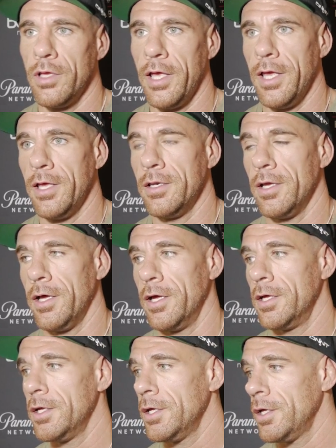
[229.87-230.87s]
And,
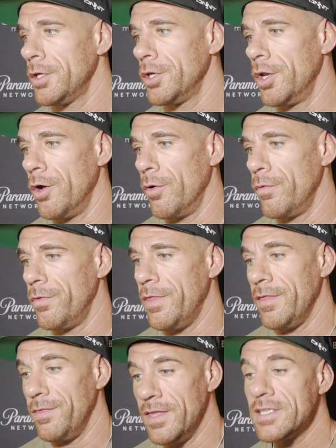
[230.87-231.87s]
you know,
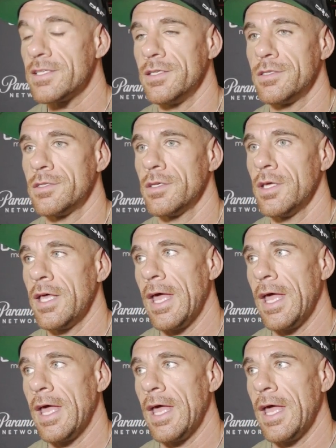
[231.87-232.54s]
this is